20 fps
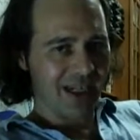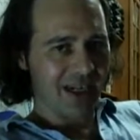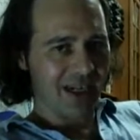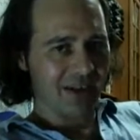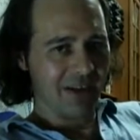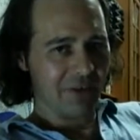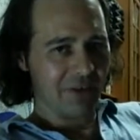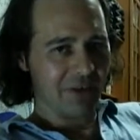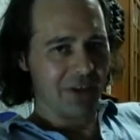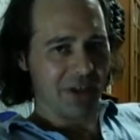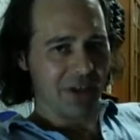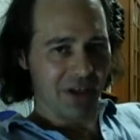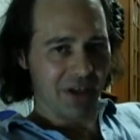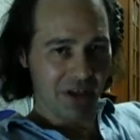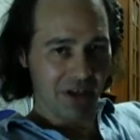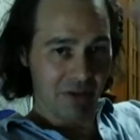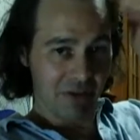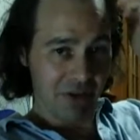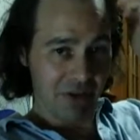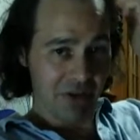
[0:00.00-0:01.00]
I don't
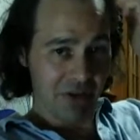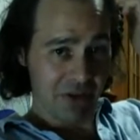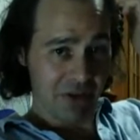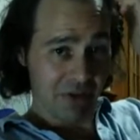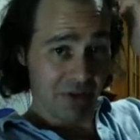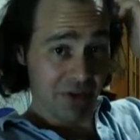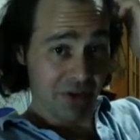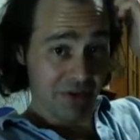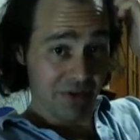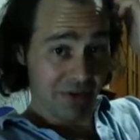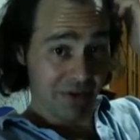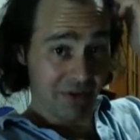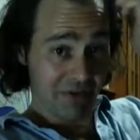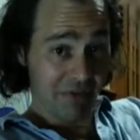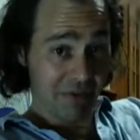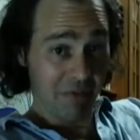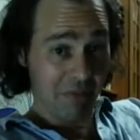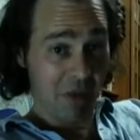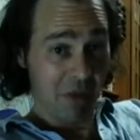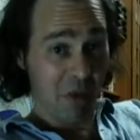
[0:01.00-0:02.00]
care what you were doing
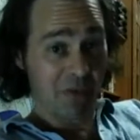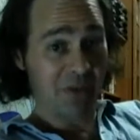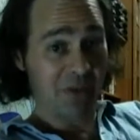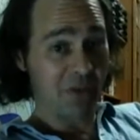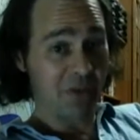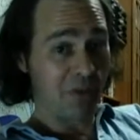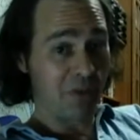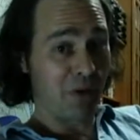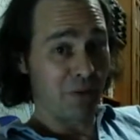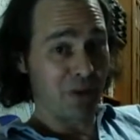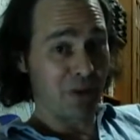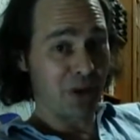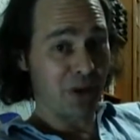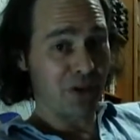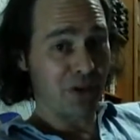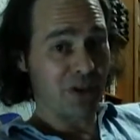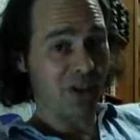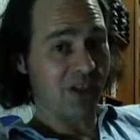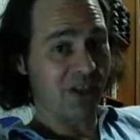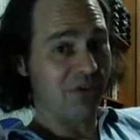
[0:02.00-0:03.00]
from moment to moment
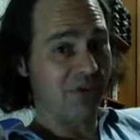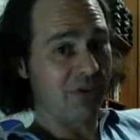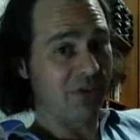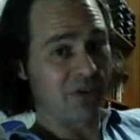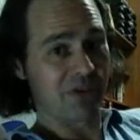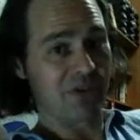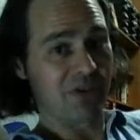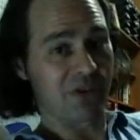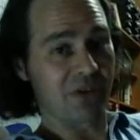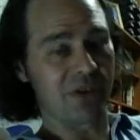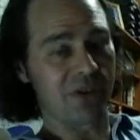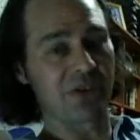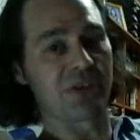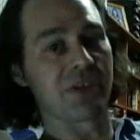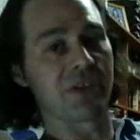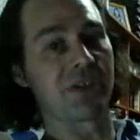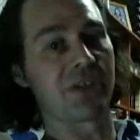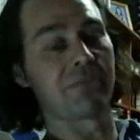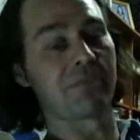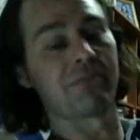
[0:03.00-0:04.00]
yesterday. If you enjoyed your
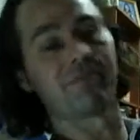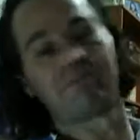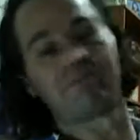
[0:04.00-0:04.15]
sleep,